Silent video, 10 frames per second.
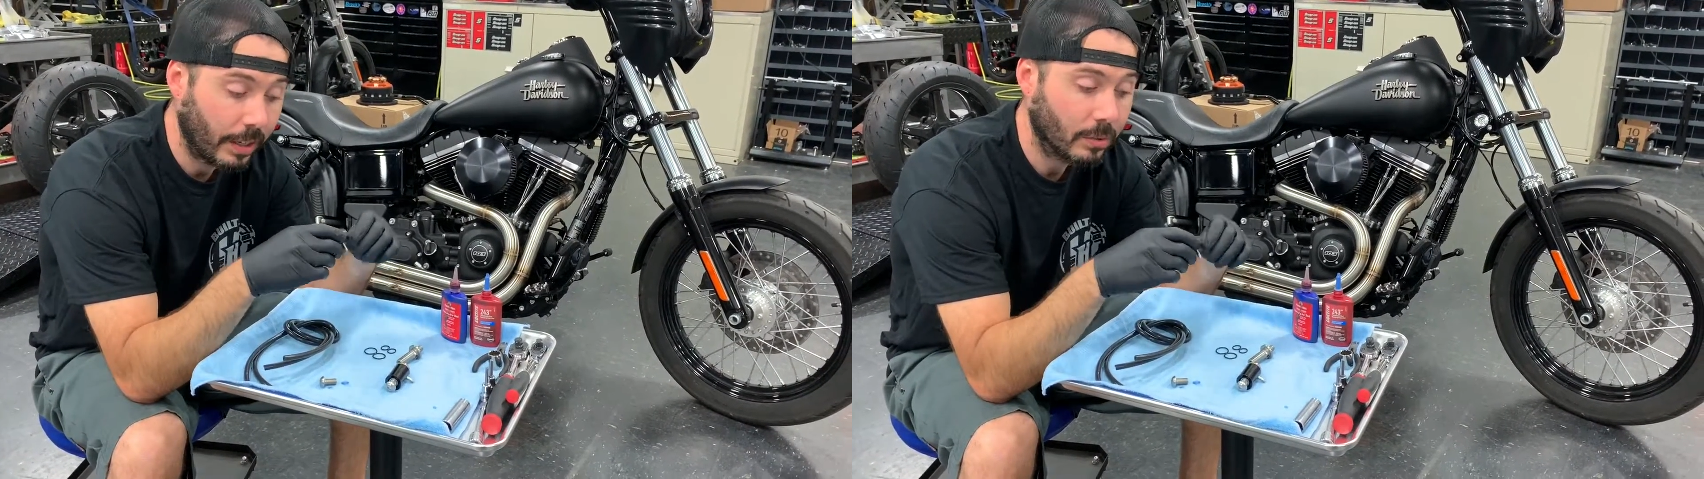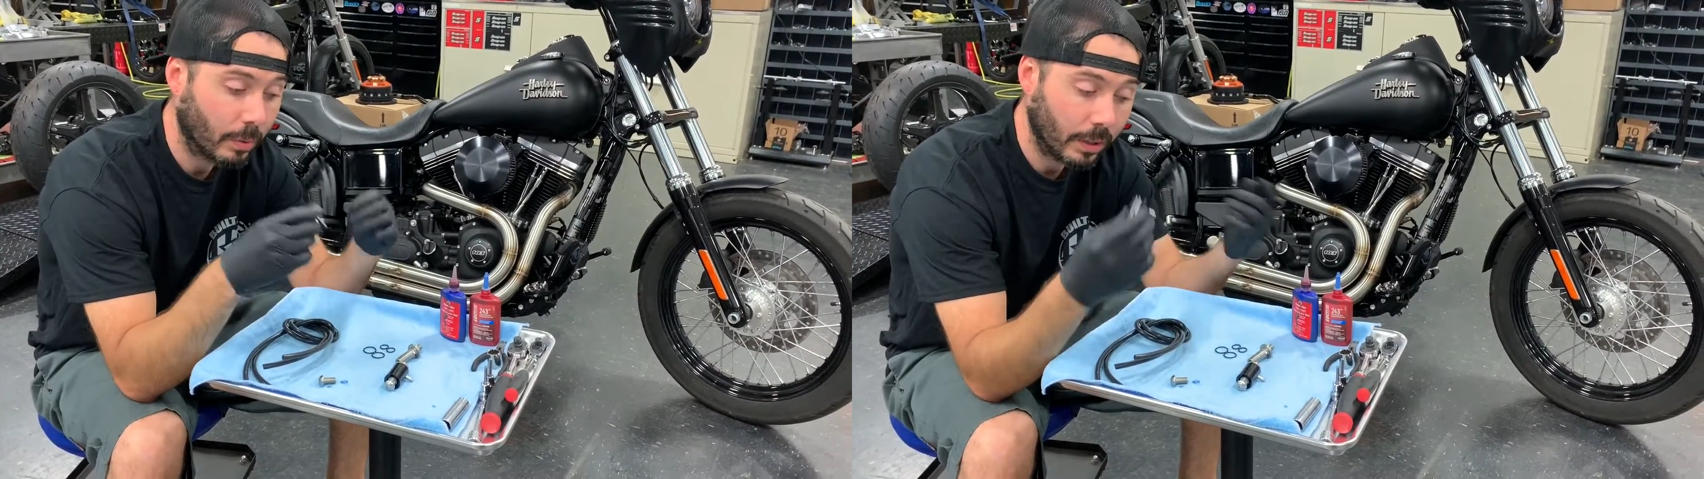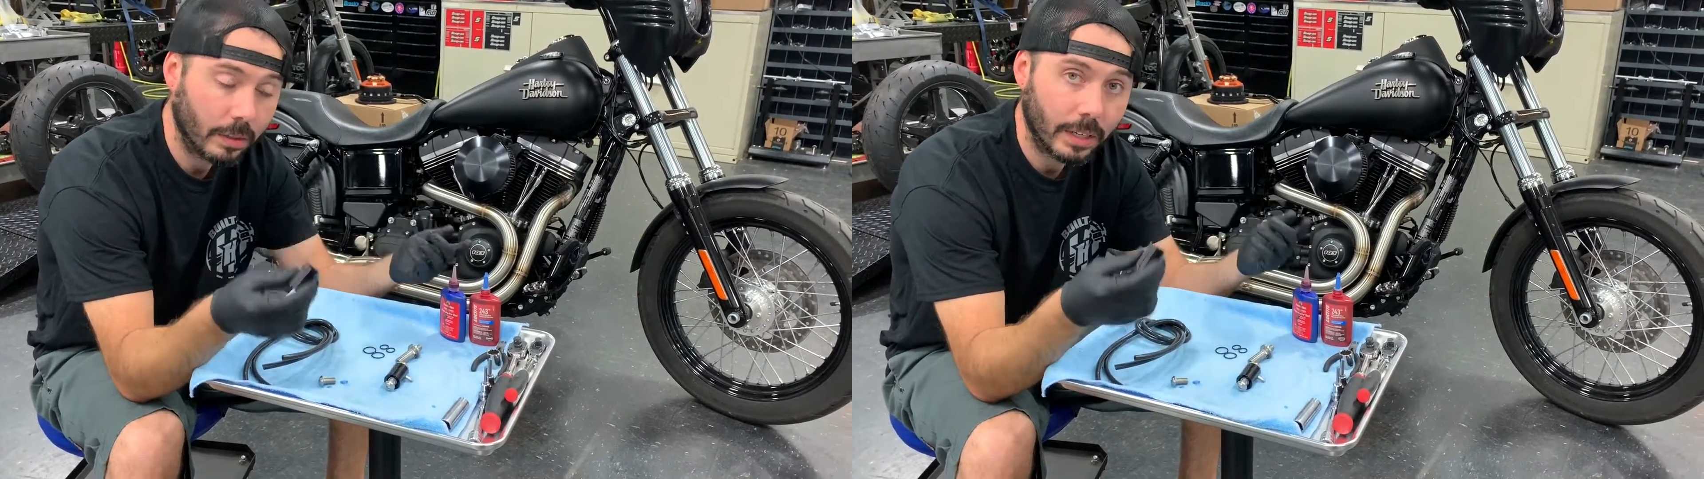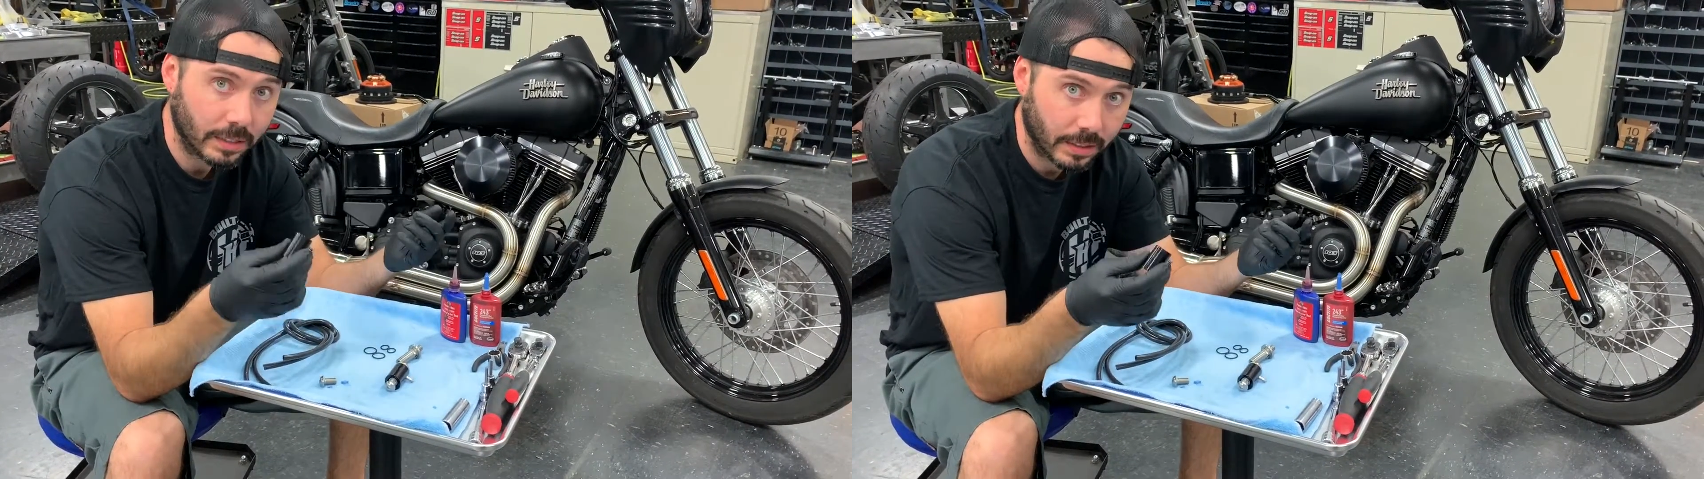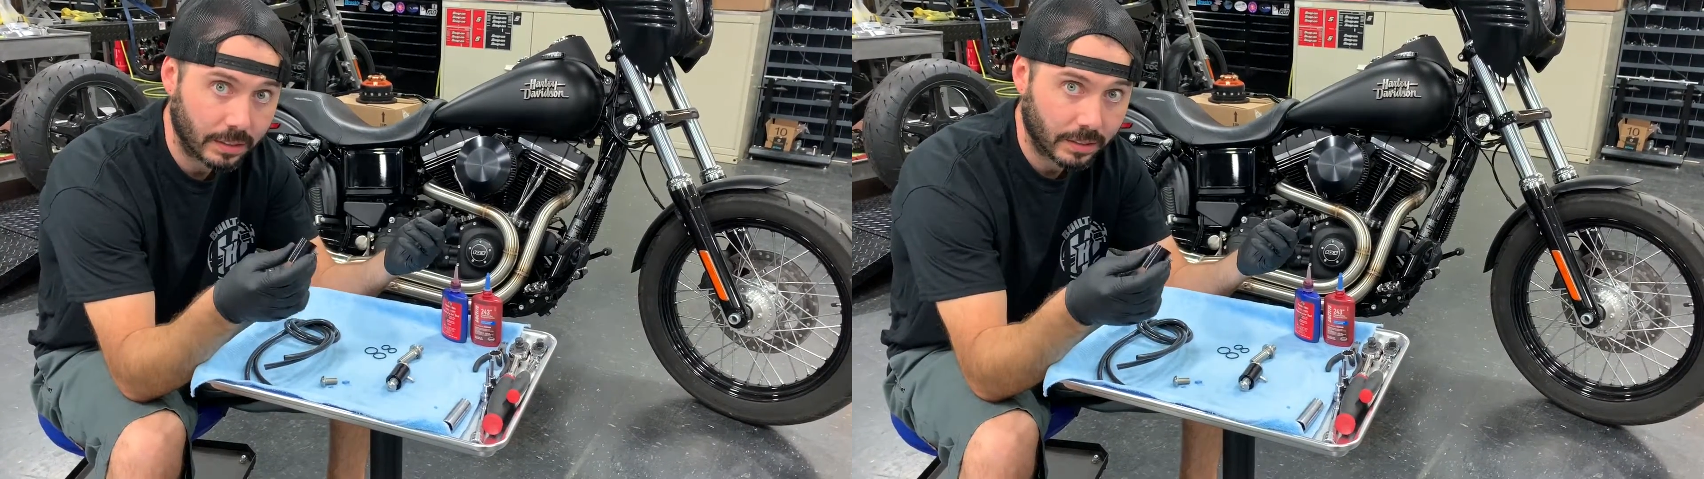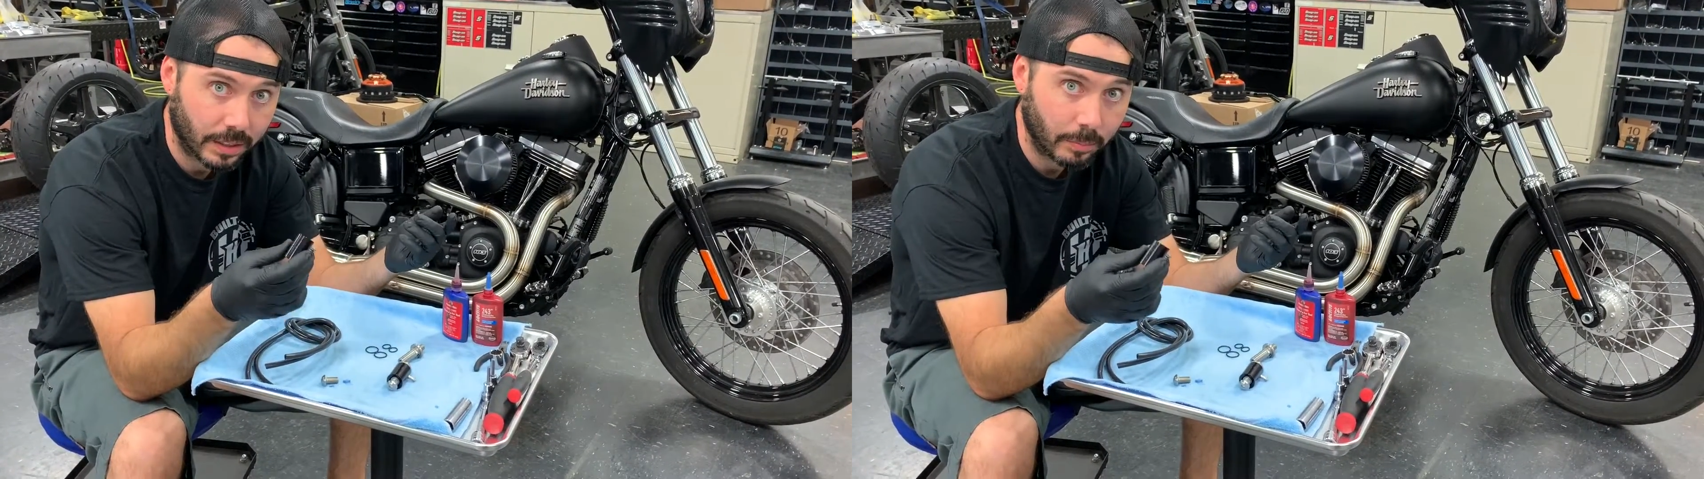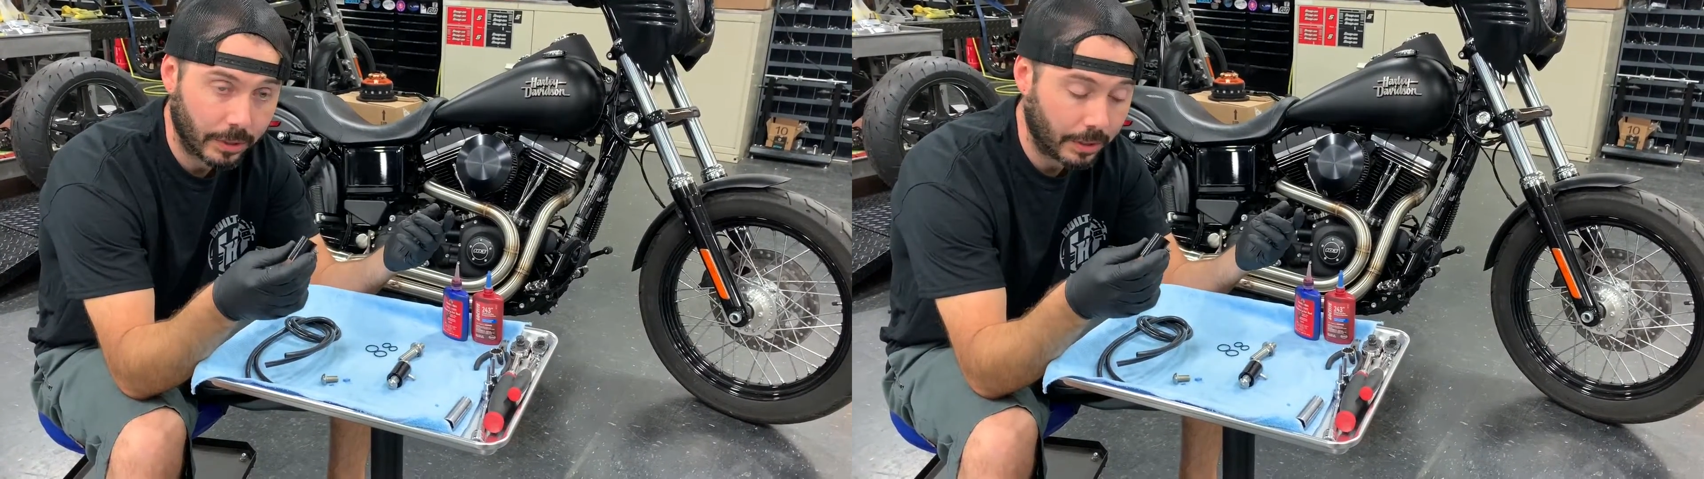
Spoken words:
as well as disassembling it.